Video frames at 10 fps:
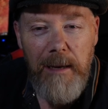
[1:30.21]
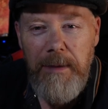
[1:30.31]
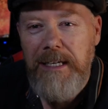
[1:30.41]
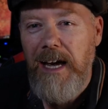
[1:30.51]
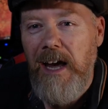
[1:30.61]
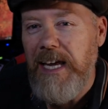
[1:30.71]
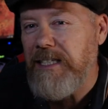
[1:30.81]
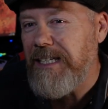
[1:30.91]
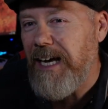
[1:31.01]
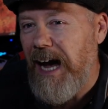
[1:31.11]
I mean, is
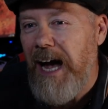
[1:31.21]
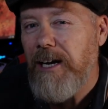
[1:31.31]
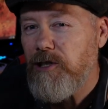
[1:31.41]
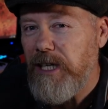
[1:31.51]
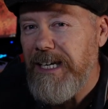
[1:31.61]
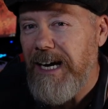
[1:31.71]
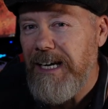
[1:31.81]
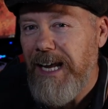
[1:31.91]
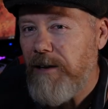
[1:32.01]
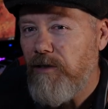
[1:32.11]
he actually an
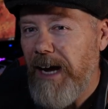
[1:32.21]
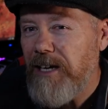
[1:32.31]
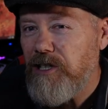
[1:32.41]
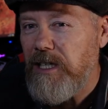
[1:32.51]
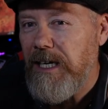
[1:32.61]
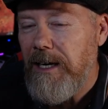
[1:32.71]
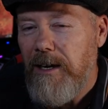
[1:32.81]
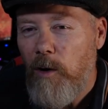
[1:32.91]
electric engineer,